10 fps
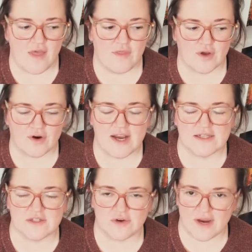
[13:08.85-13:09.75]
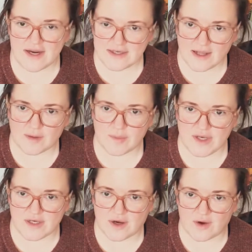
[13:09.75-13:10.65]
The Craig's Grand
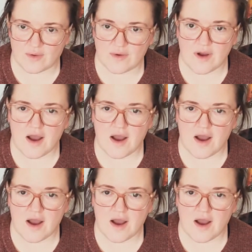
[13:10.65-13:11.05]
jalapeno,